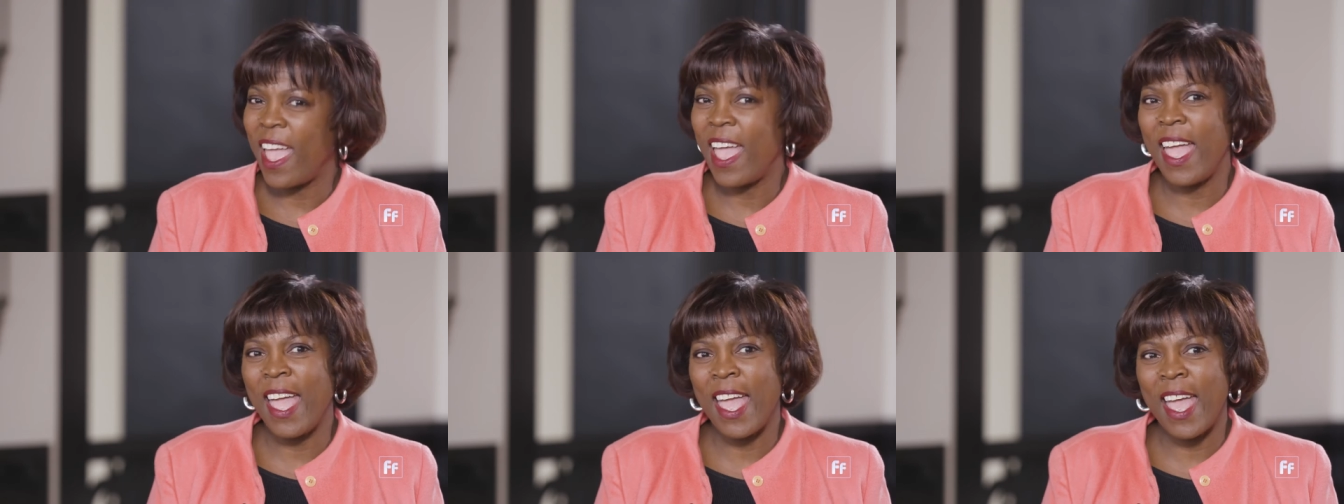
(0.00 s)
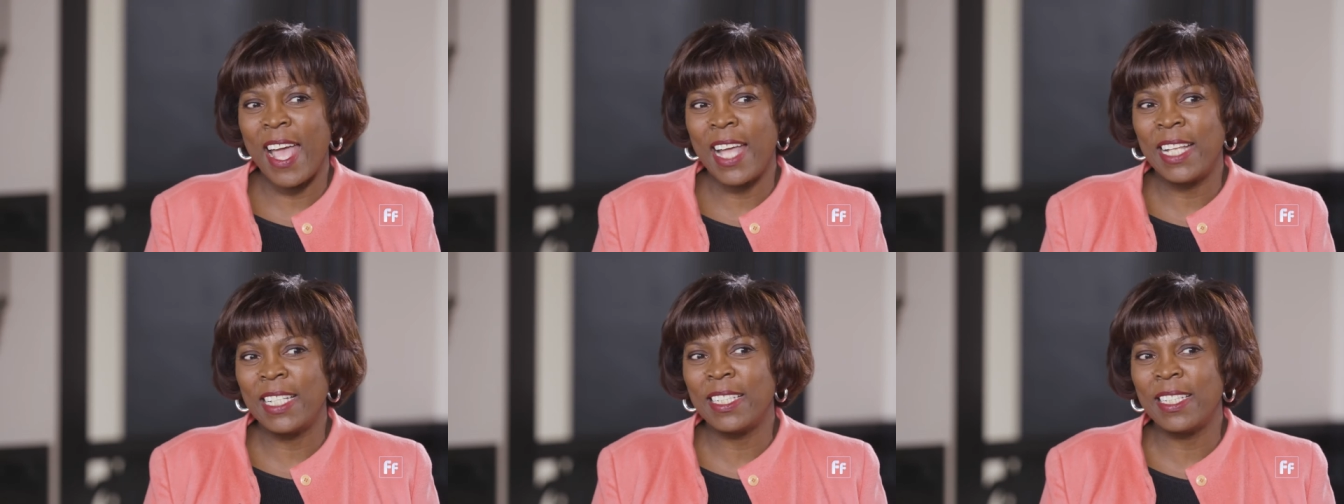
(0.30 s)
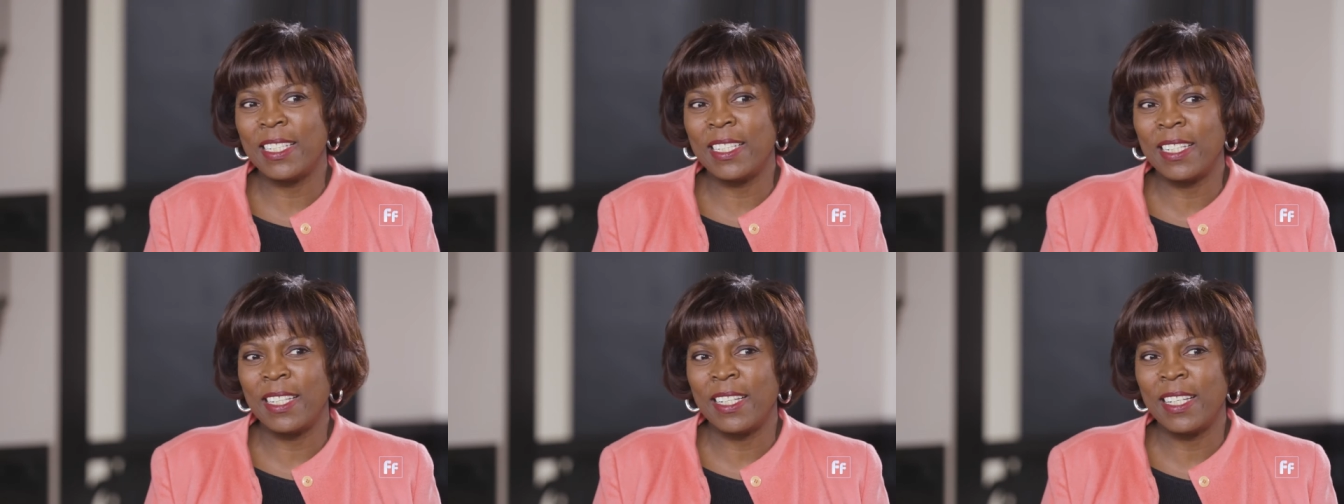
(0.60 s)

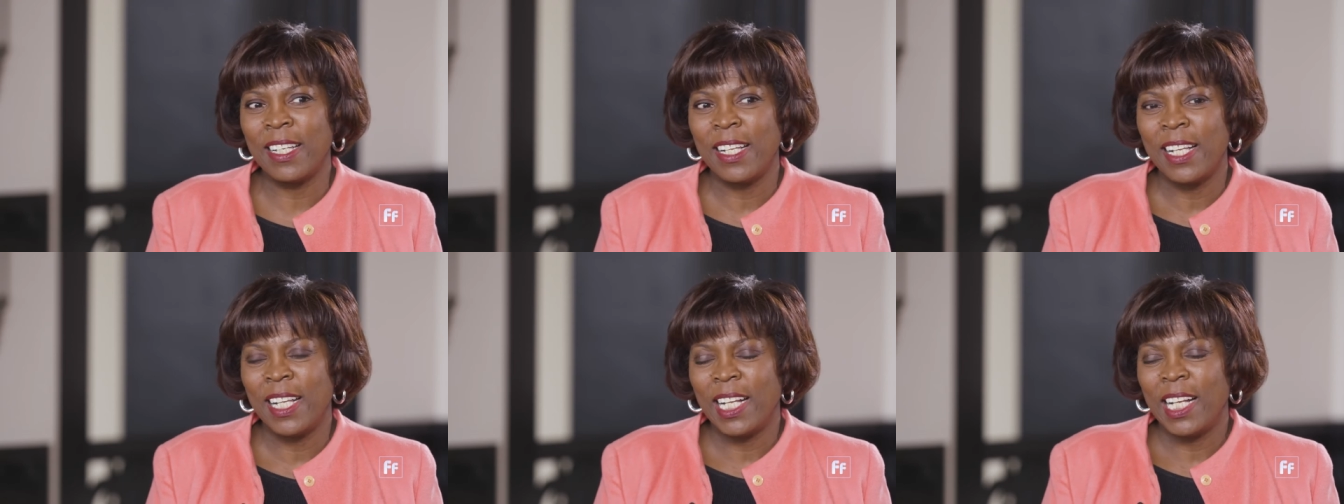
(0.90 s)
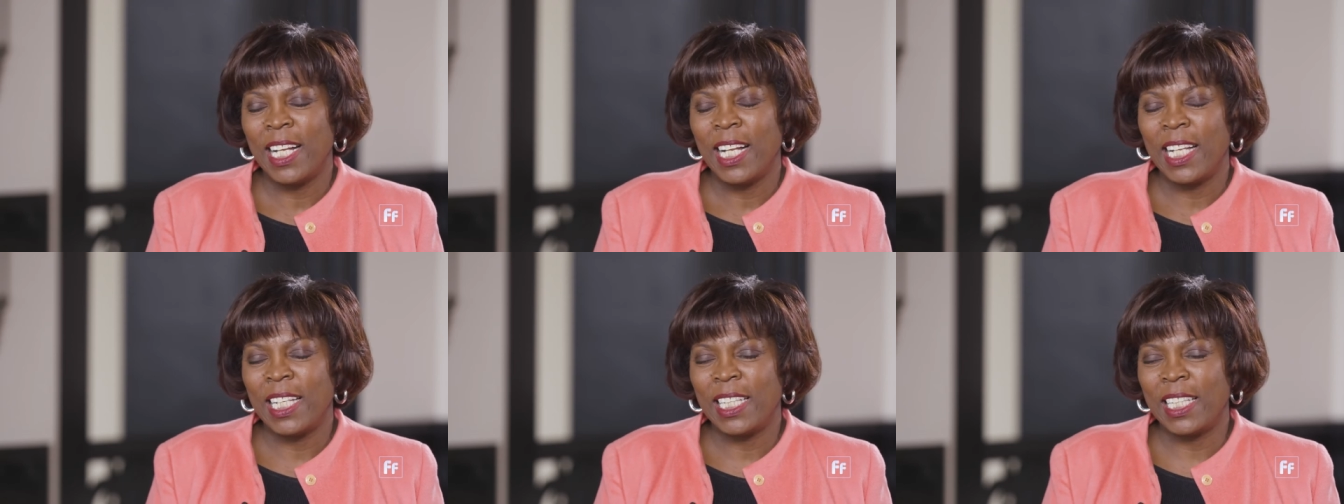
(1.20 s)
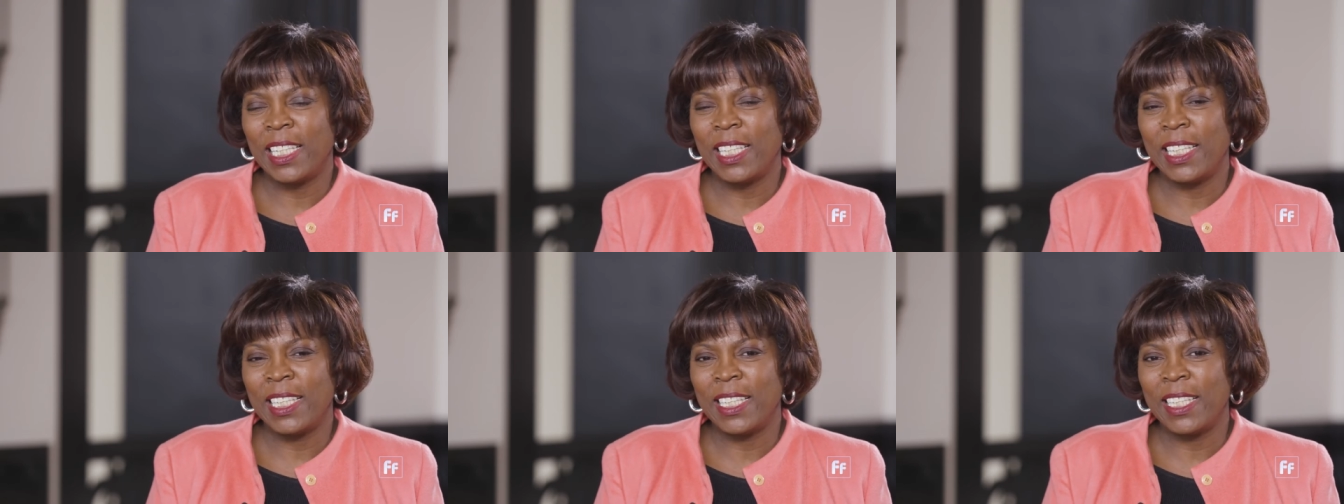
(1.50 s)
And
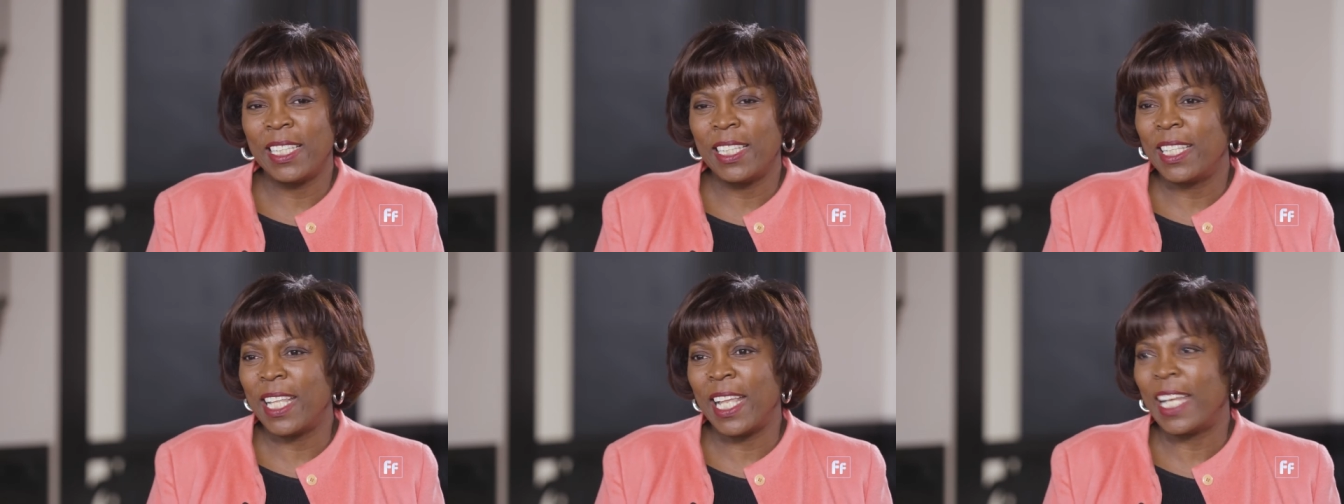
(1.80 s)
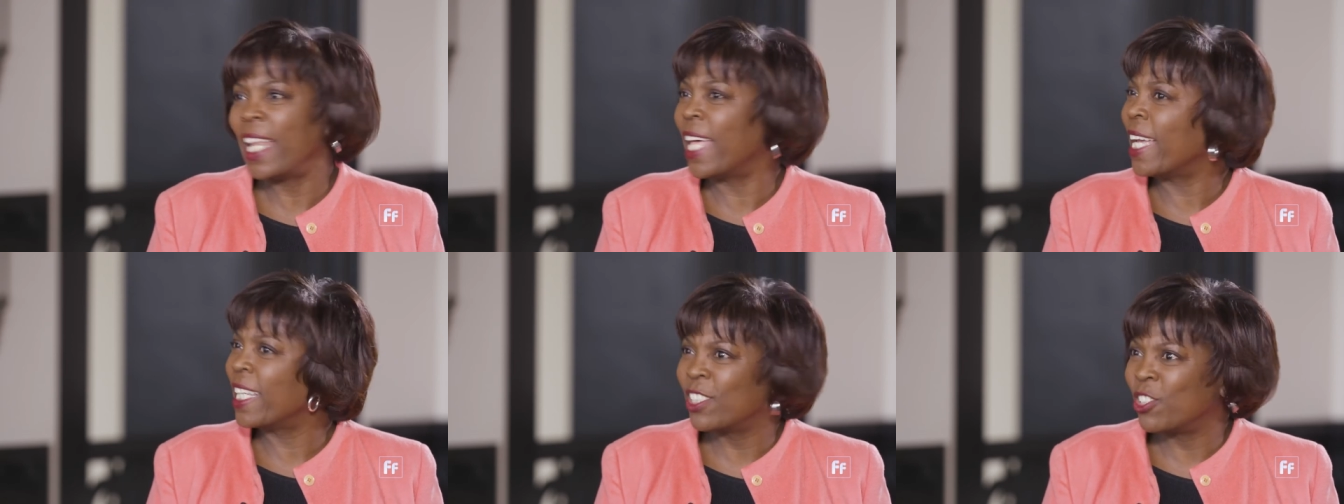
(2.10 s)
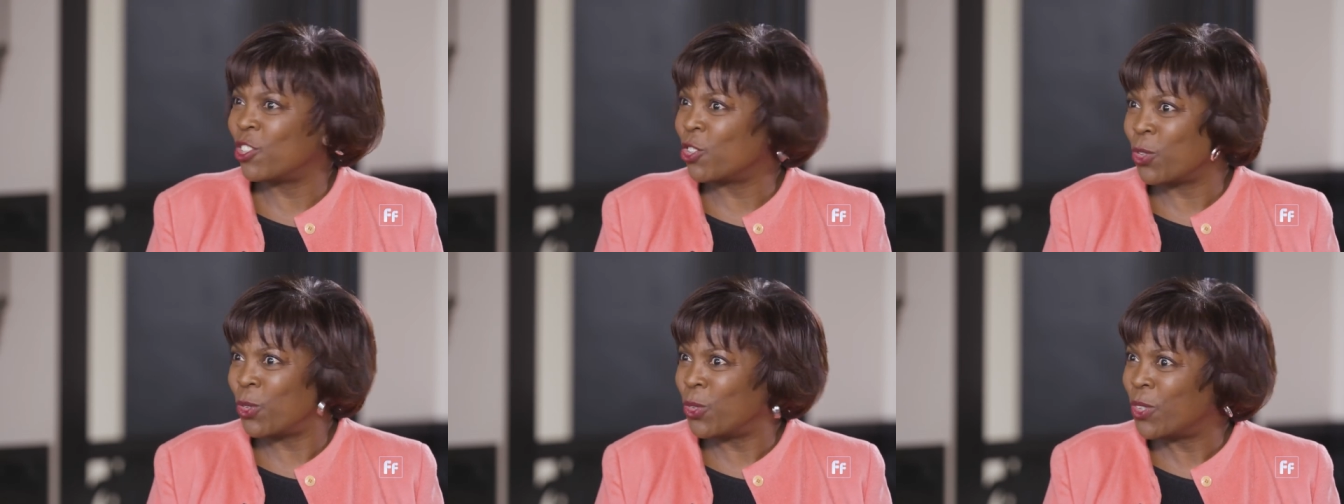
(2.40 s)
they lack
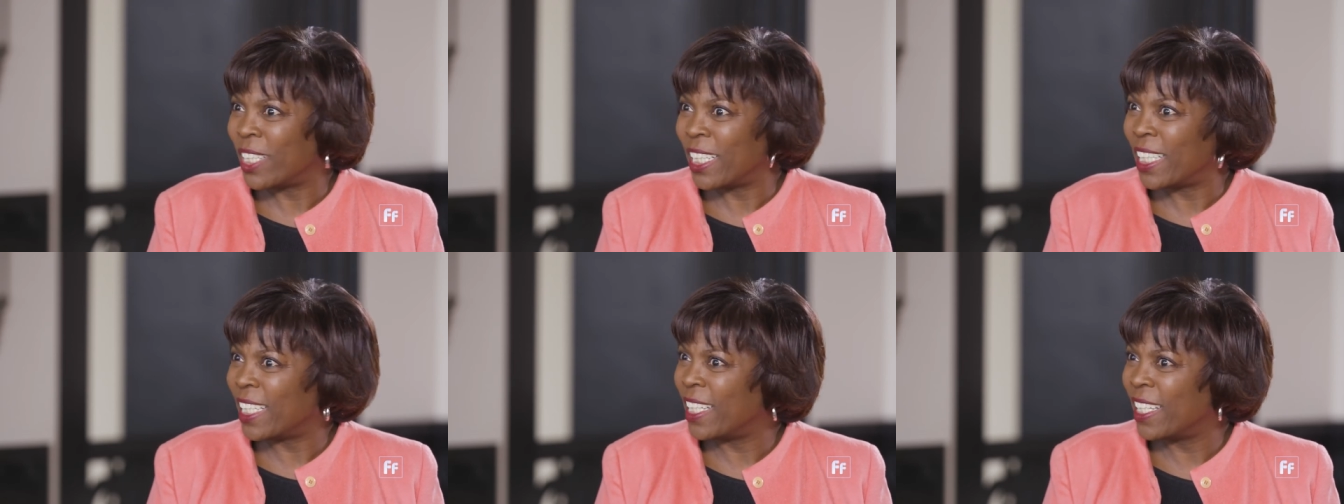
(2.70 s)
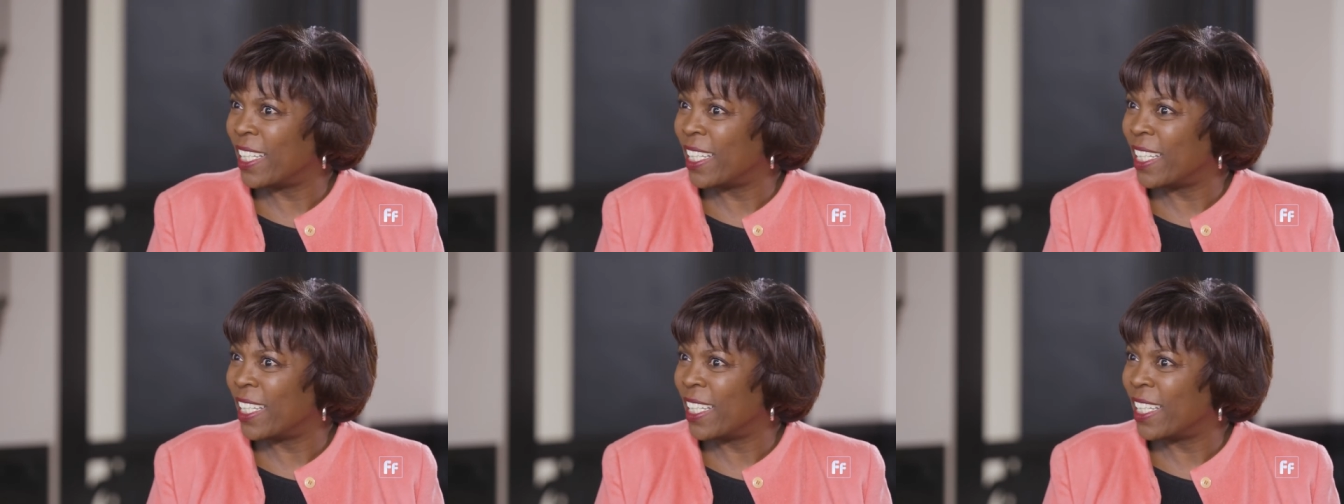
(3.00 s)
joy